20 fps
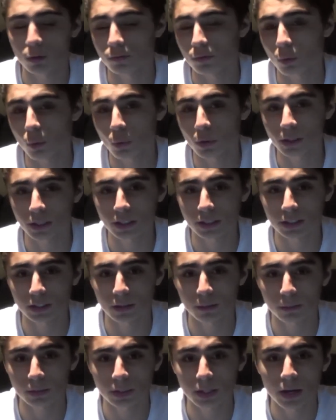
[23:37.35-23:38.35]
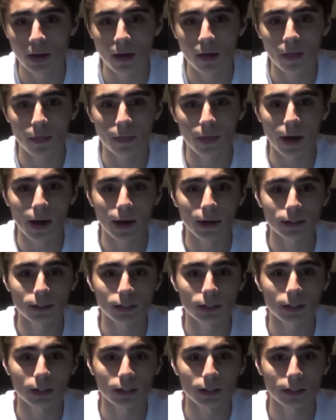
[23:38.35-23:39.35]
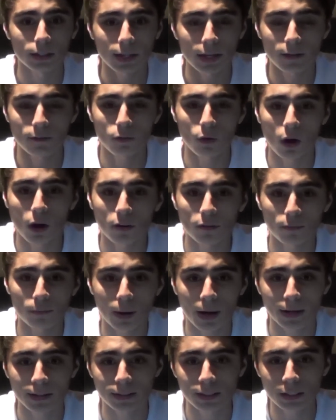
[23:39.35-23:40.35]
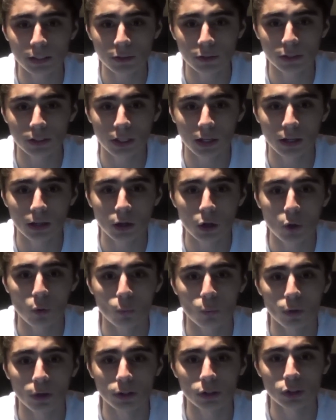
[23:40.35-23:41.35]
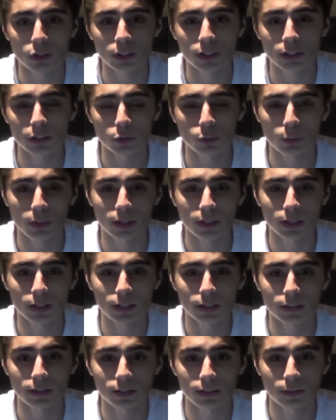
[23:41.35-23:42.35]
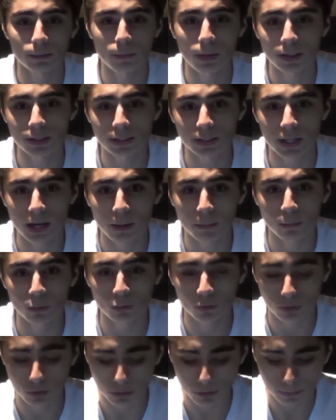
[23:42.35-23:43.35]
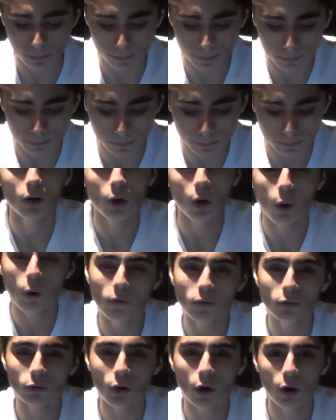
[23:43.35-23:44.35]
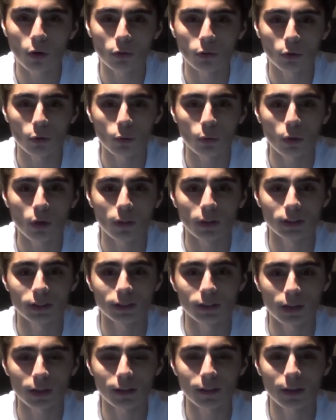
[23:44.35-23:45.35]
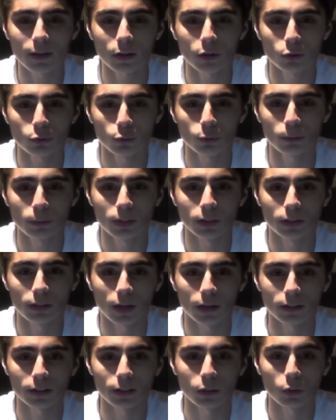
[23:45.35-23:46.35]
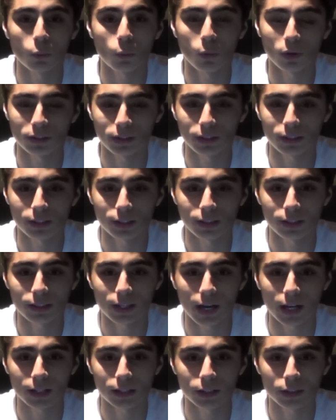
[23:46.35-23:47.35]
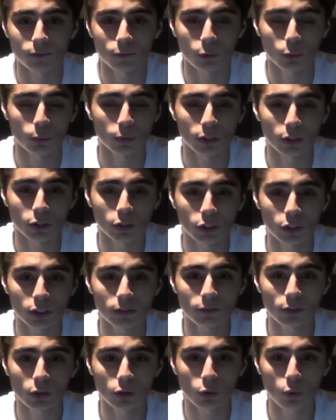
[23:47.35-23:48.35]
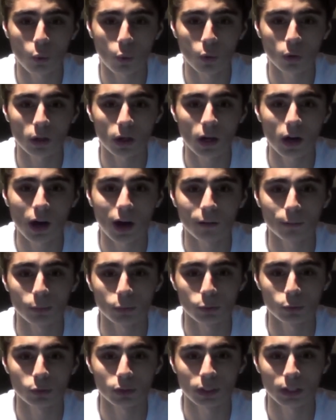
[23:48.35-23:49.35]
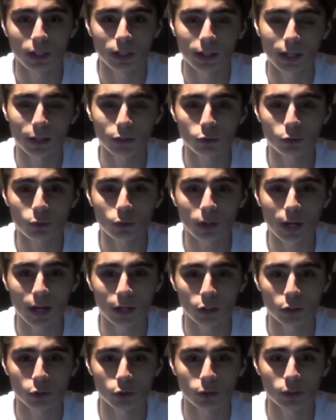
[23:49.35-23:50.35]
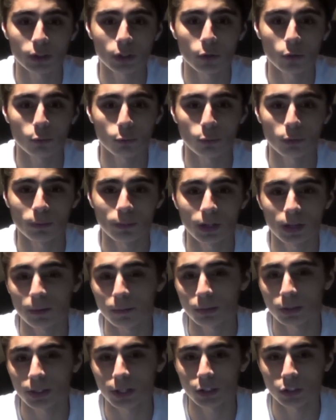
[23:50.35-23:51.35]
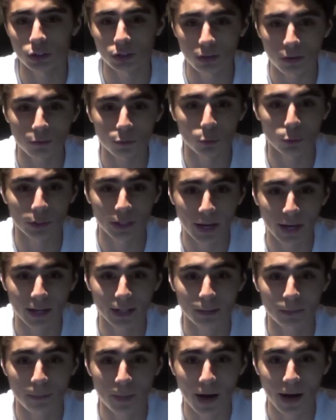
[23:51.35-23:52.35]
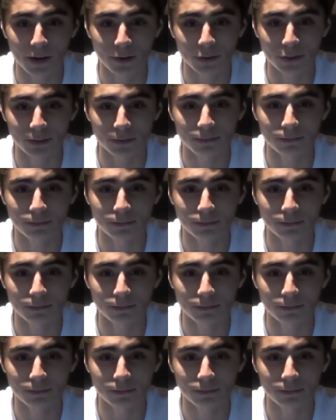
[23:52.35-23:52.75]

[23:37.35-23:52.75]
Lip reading: organisms that gave off bacteria which integrated into the mud samples. Overall, though, the study that our group conducted was a success, for we achieved our goal of producing electrical energy through the manipulation of organic matter.